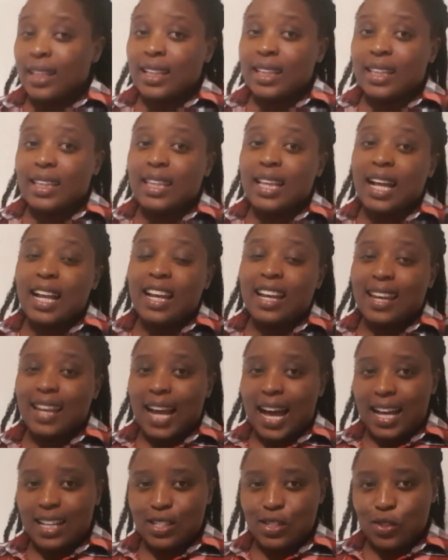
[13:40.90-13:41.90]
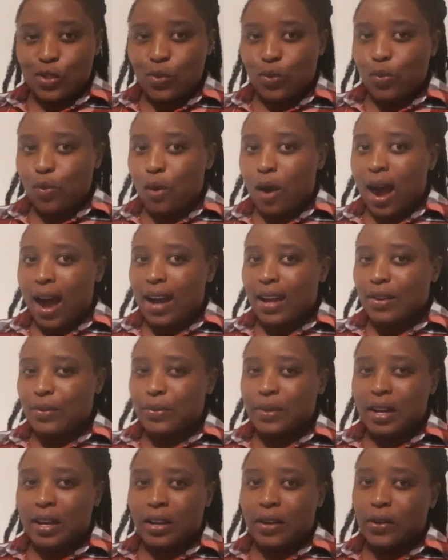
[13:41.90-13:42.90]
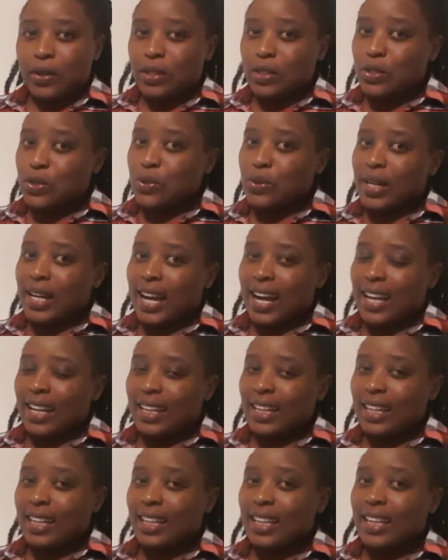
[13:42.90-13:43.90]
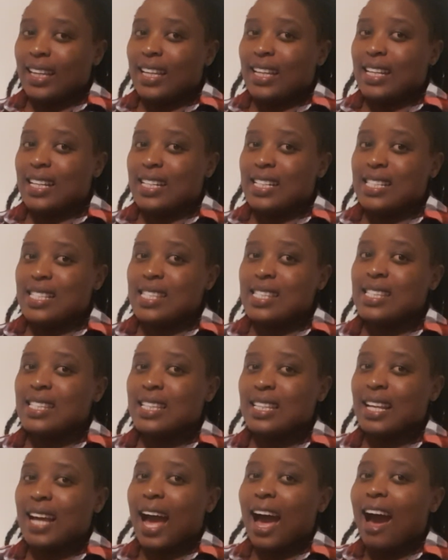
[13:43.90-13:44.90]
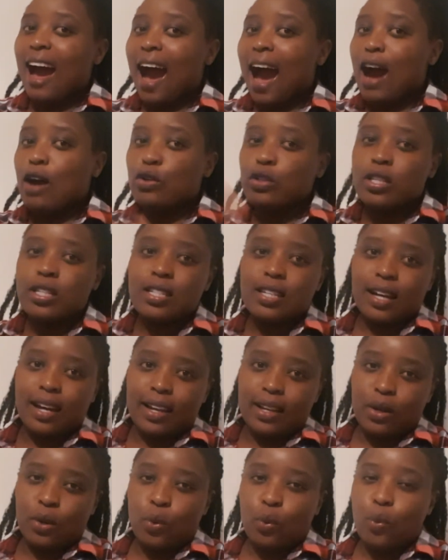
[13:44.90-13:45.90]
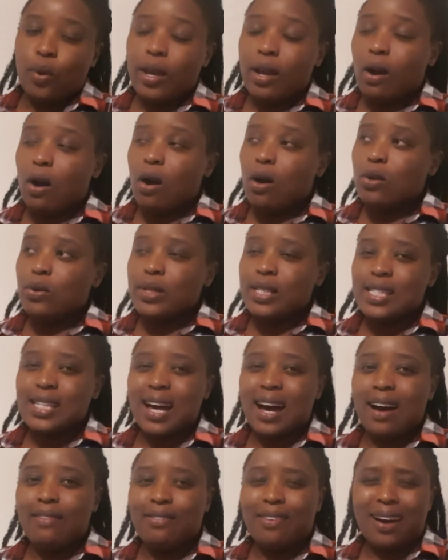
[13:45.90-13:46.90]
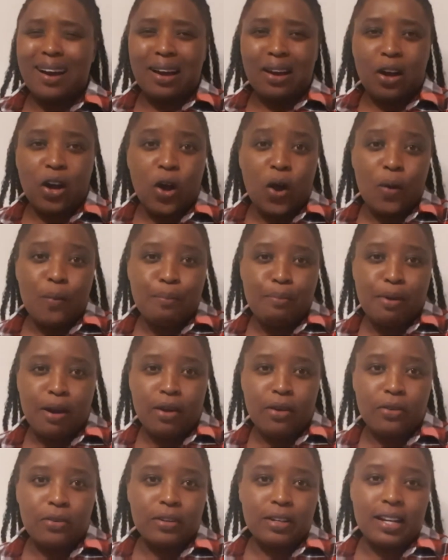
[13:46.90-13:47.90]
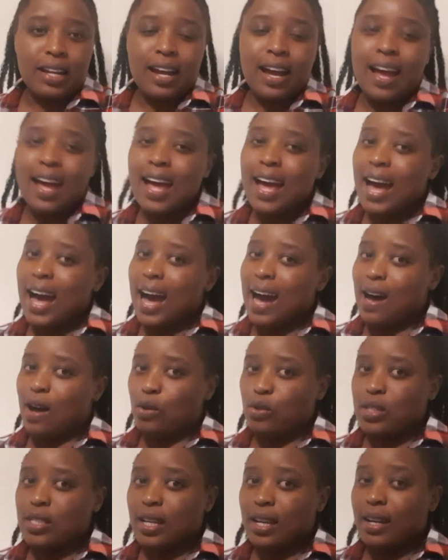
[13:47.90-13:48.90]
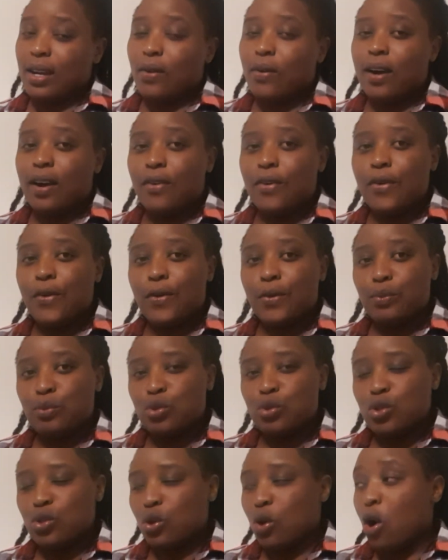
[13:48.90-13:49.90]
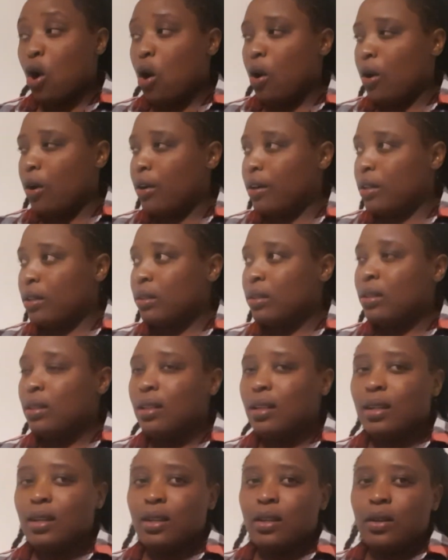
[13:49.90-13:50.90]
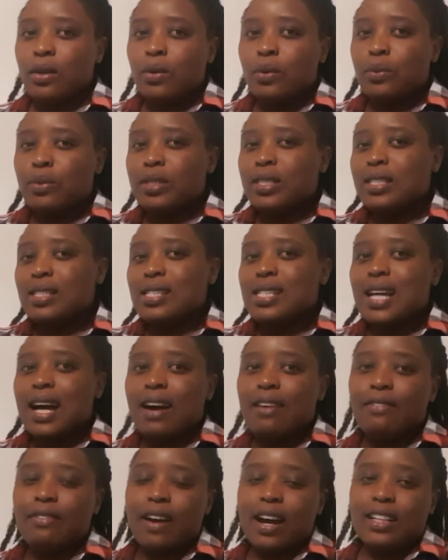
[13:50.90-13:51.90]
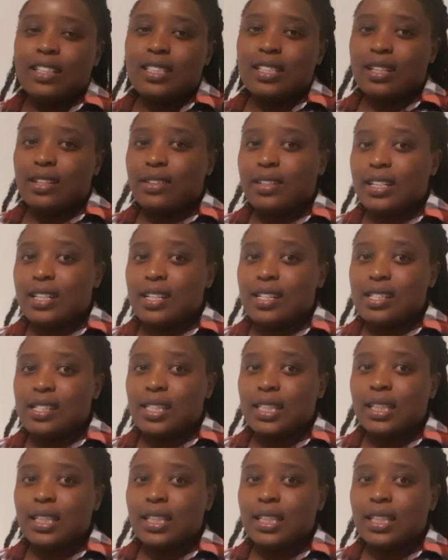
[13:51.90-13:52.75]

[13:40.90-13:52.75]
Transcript: The last word we are going to learn is outside. We always have a compound outside our homes, or we just have a terrace,